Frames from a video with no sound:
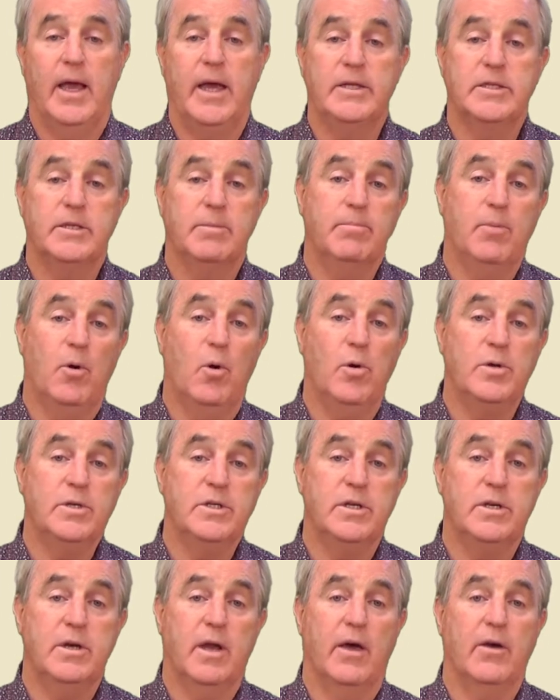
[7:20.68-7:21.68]
It is important
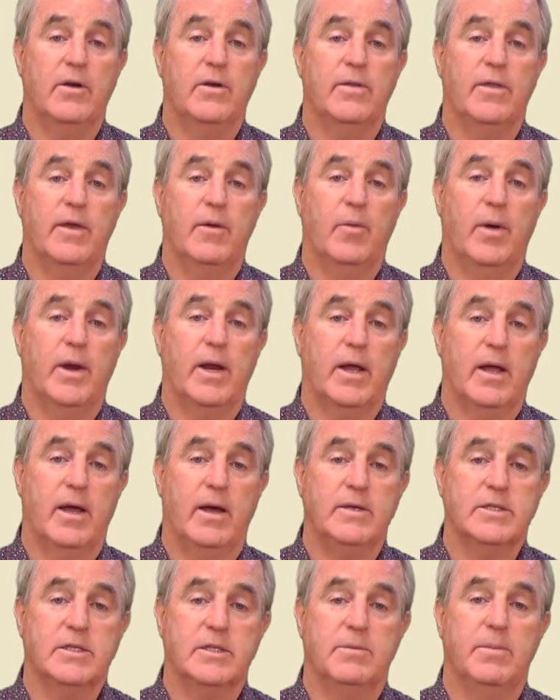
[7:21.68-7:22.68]
to note that when a
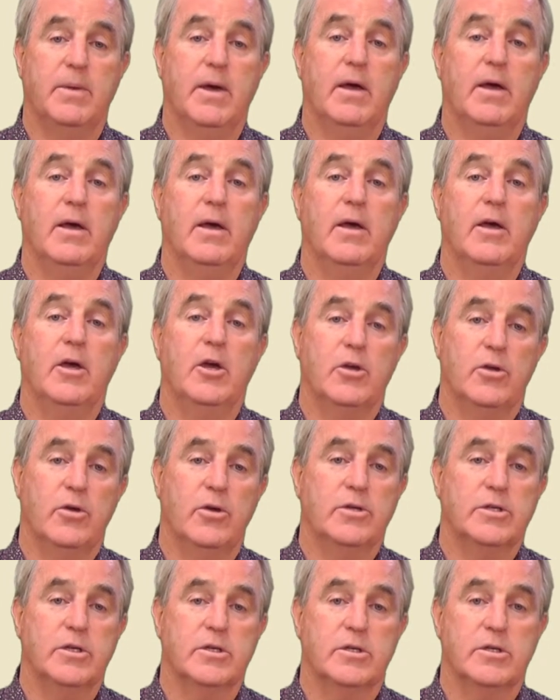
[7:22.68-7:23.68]
customer
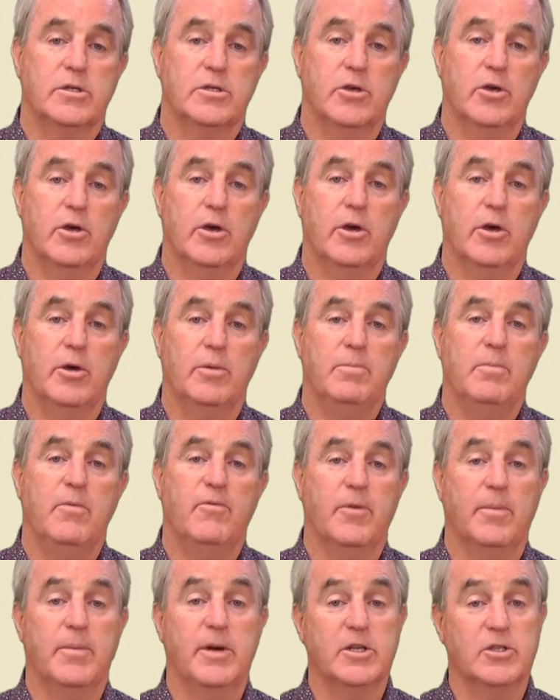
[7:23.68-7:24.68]
uses a term
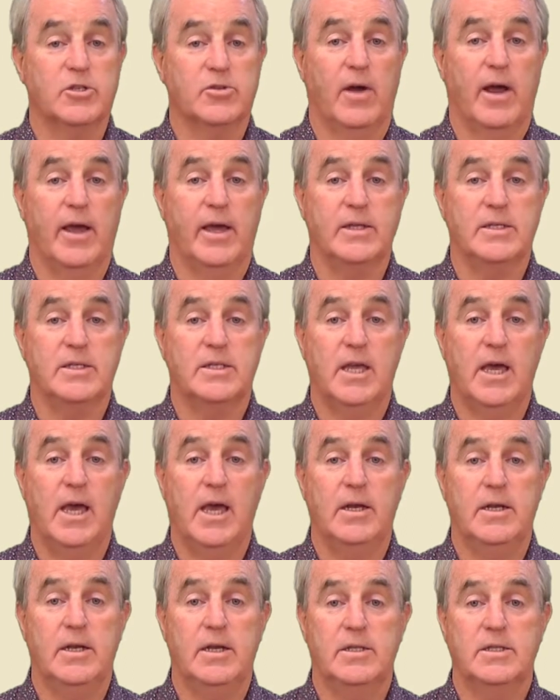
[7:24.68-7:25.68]
from an Australian
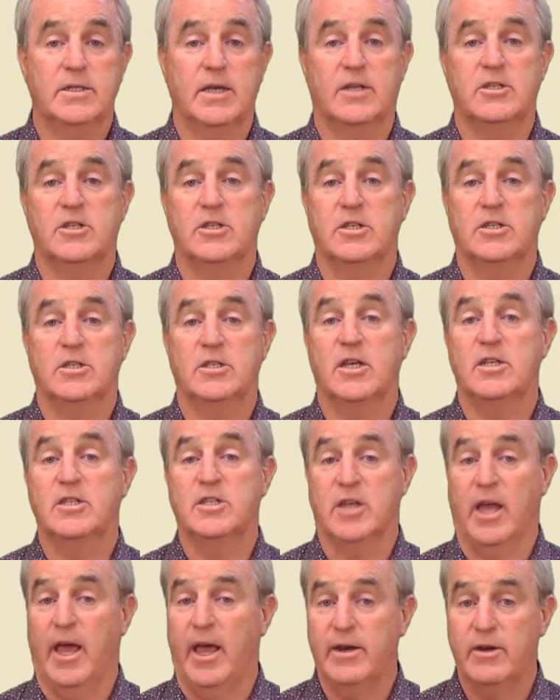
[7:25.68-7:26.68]
standard, such as
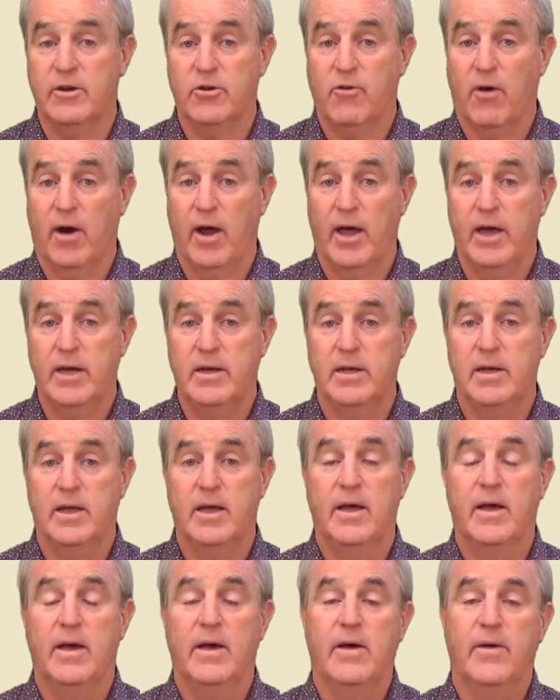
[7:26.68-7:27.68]
standard grade,
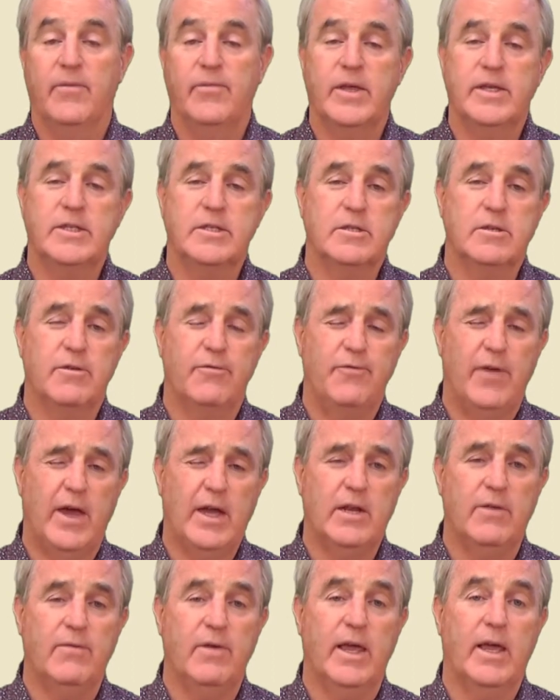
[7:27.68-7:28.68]
this is
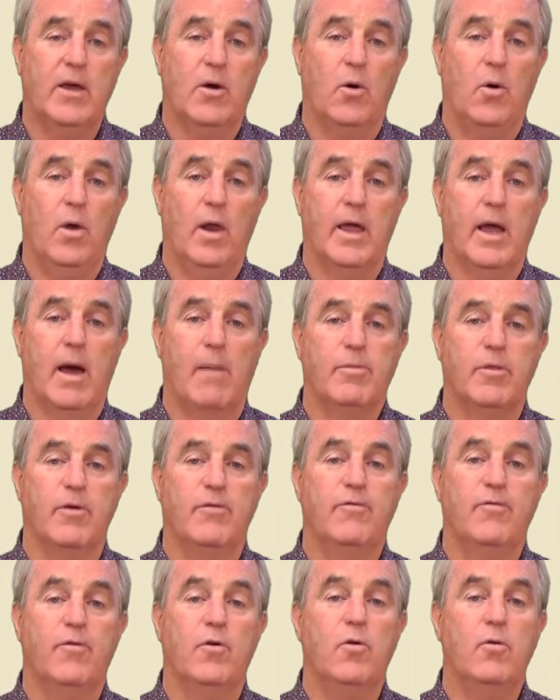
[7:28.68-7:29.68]
effectively calling up the
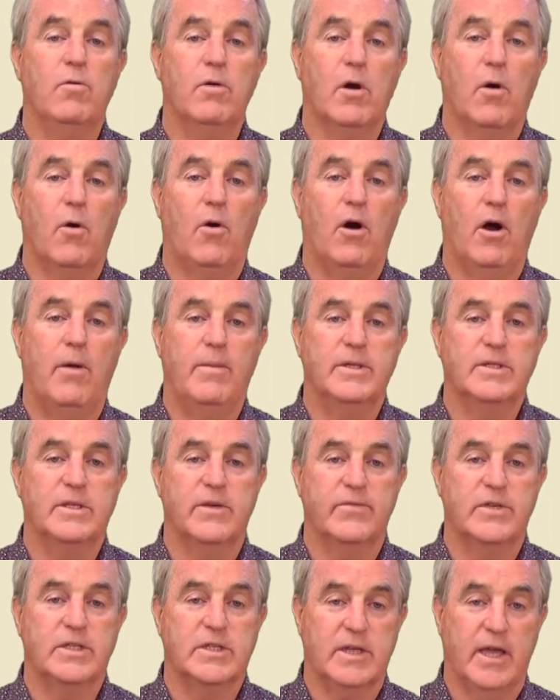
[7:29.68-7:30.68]
full requirements
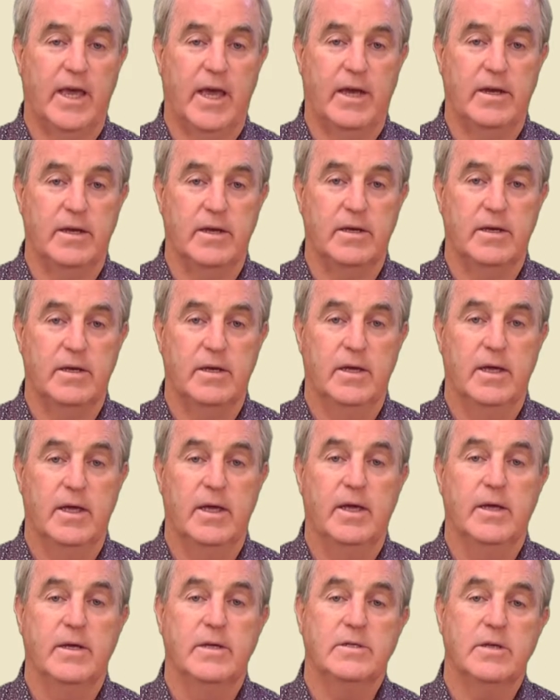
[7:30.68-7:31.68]
of the standard,
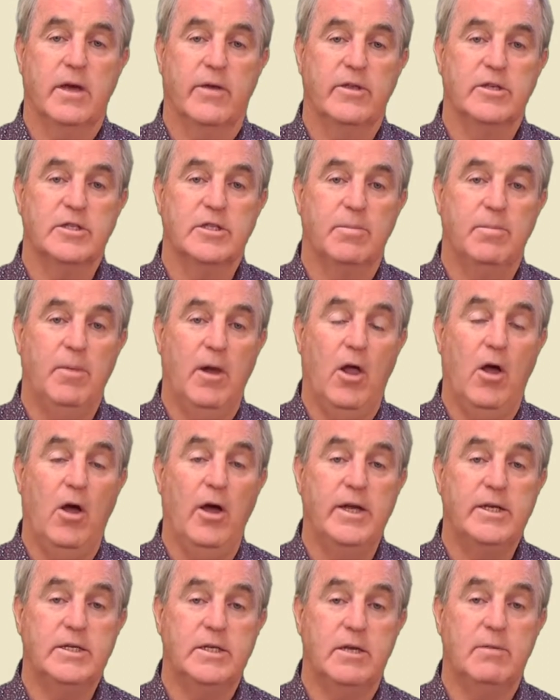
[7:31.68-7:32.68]
so the
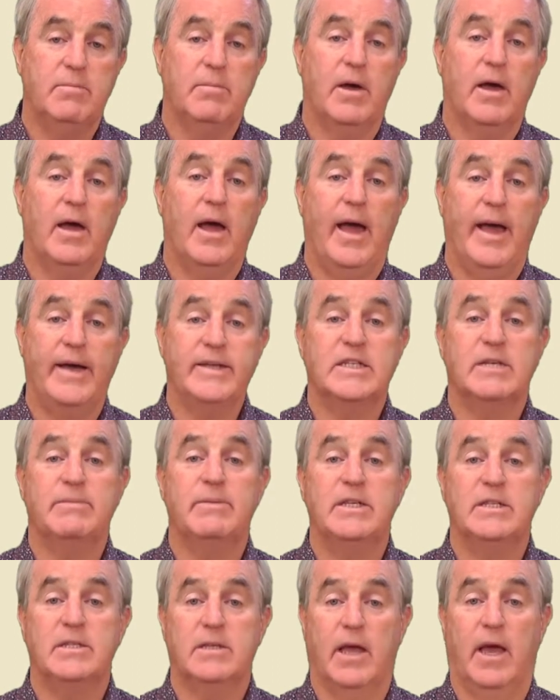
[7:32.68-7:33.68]
supplied timber has to be
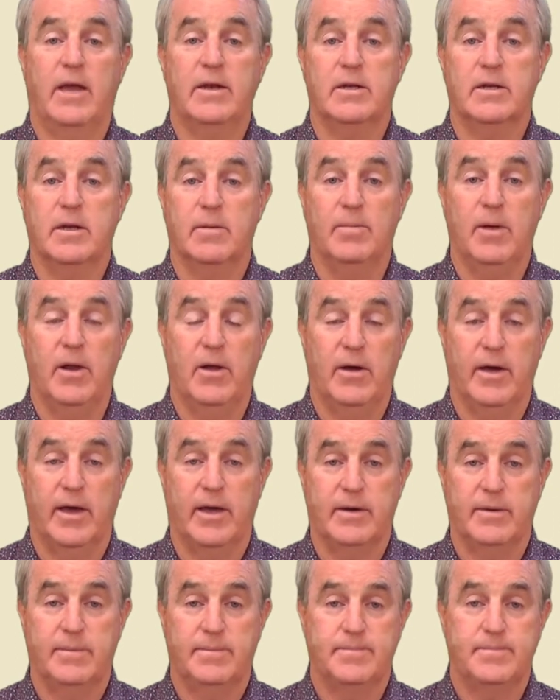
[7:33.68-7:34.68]
standard
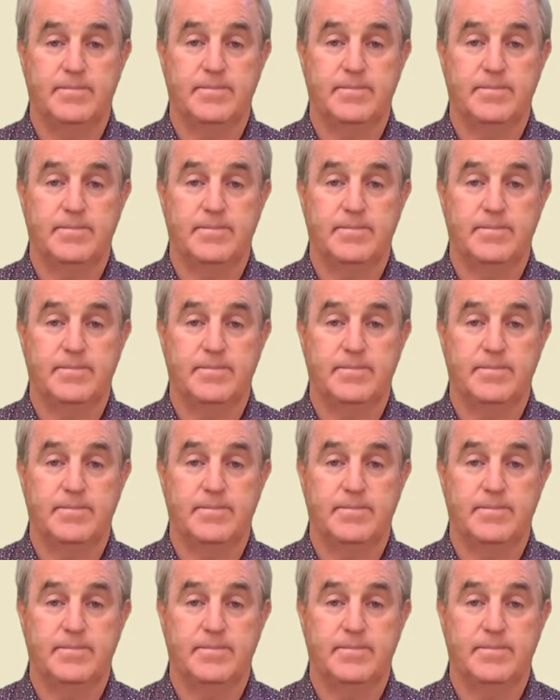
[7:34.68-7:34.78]
compliant.